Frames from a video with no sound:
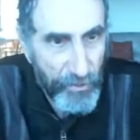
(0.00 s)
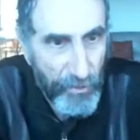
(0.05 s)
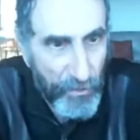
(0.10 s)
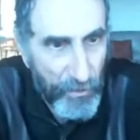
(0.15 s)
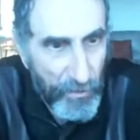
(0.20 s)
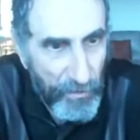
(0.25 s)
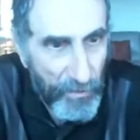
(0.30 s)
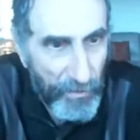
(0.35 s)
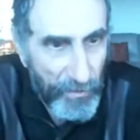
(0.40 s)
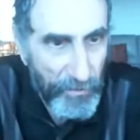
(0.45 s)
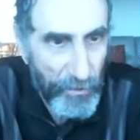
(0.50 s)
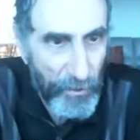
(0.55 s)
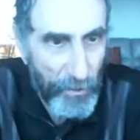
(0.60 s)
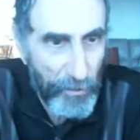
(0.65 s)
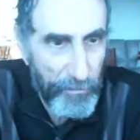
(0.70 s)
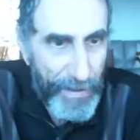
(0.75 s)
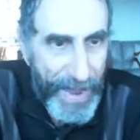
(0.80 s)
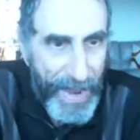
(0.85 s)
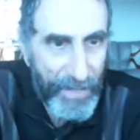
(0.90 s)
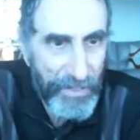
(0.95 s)
is
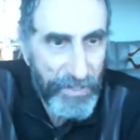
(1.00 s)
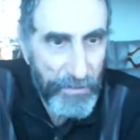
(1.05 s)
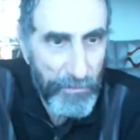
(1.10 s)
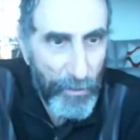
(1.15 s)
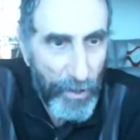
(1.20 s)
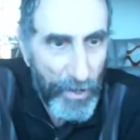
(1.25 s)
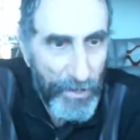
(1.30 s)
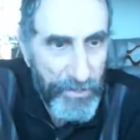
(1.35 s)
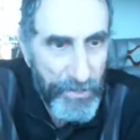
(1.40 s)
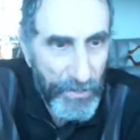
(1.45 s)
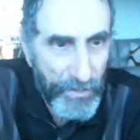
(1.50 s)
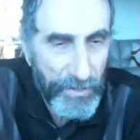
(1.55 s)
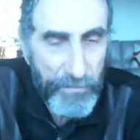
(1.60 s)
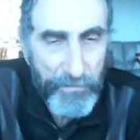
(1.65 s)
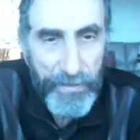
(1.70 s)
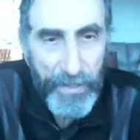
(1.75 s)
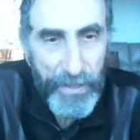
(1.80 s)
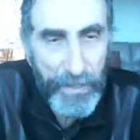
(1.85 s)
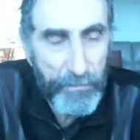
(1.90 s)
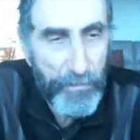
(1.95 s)
you're you're
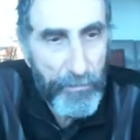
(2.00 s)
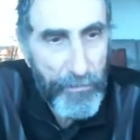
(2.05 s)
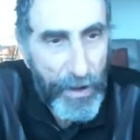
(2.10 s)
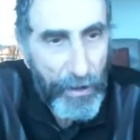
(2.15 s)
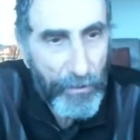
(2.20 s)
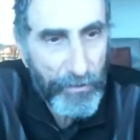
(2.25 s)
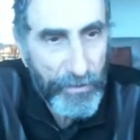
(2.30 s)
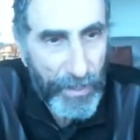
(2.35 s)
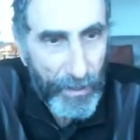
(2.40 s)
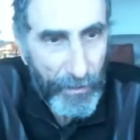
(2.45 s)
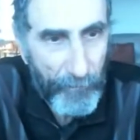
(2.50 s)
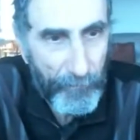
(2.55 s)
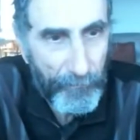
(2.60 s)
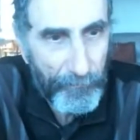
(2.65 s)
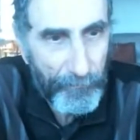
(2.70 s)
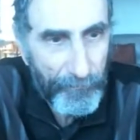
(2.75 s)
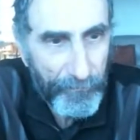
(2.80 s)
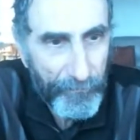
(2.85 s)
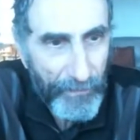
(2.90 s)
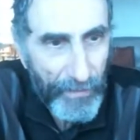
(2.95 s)
maximizing the minimum
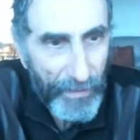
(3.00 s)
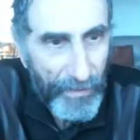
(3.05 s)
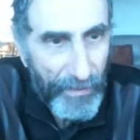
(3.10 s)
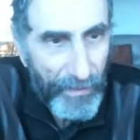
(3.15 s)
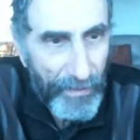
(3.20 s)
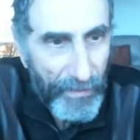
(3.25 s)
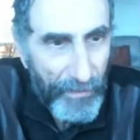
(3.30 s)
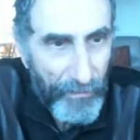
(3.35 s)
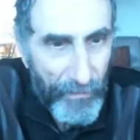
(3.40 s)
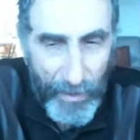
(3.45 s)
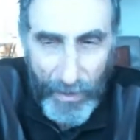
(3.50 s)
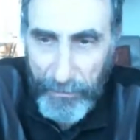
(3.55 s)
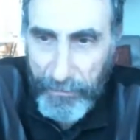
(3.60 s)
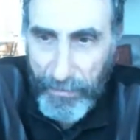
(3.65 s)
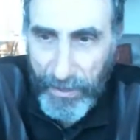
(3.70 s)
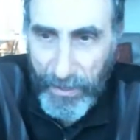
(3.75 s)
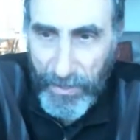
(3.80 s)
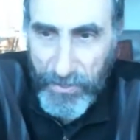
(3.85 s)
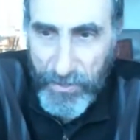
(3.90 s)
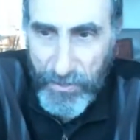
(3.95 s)
outcome
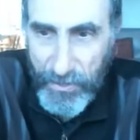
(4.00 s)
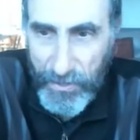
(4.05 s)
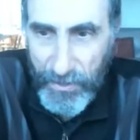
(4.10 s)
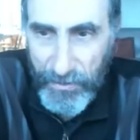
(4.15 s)
right?